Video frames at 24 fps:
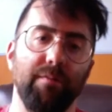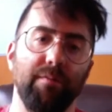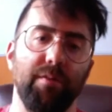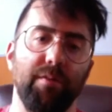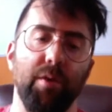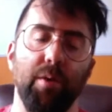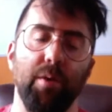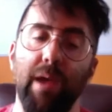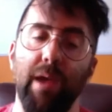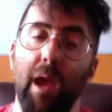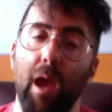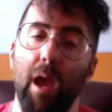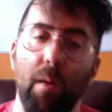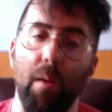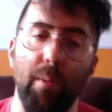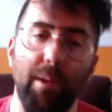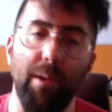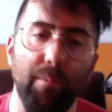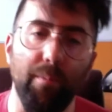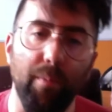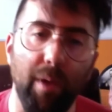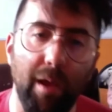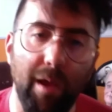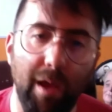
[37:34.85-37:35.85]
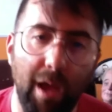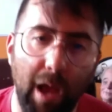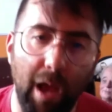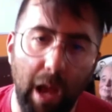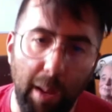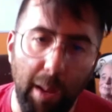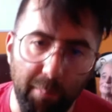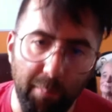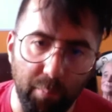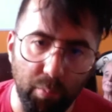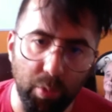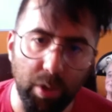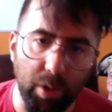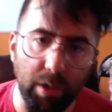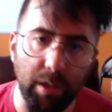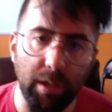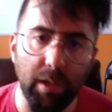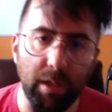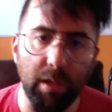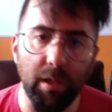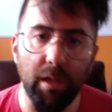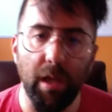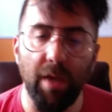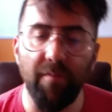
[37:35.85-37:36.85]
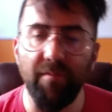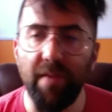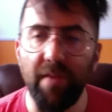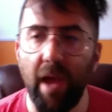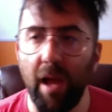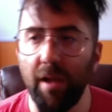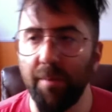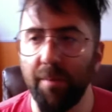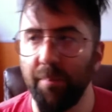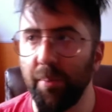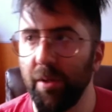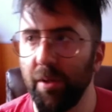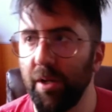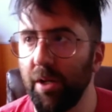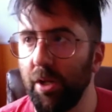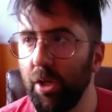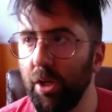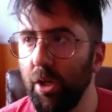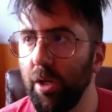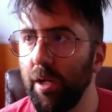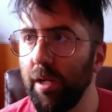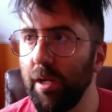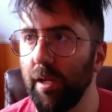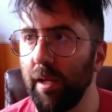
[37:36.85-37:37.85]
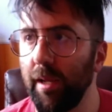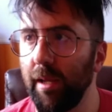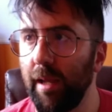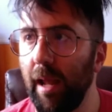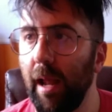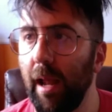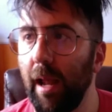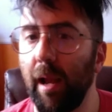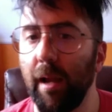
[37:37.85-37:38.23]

So yeah, I mean, I'm really I've gotten pretty good at like